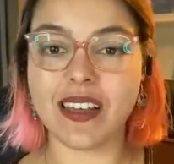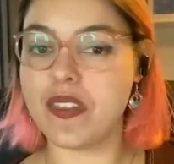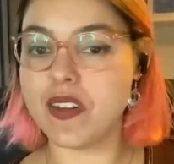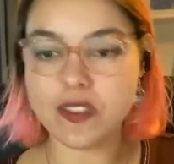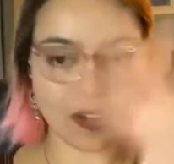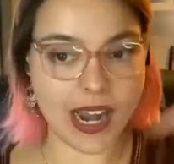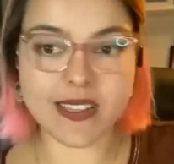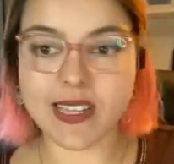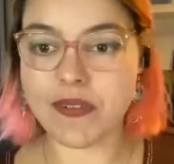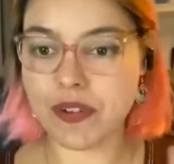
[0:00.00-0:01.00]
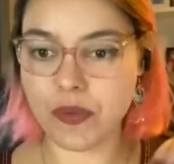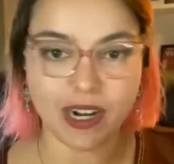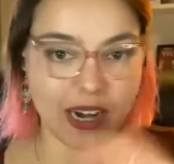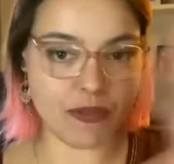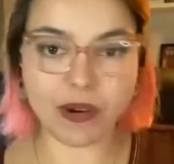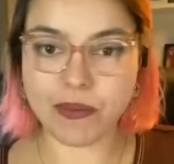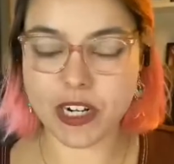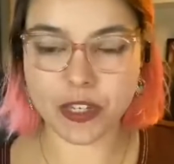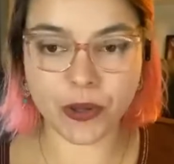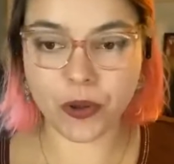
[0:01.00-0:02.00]
There's Greg's everywhere. Everywhere
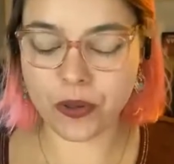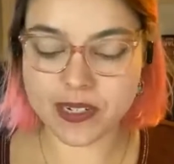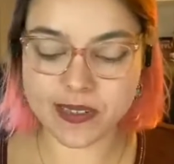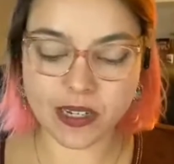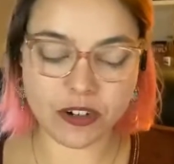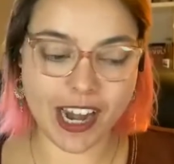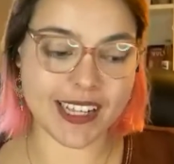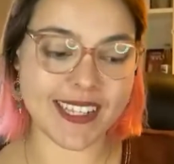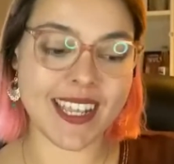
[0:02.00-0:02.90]
you go, there's a Greg's.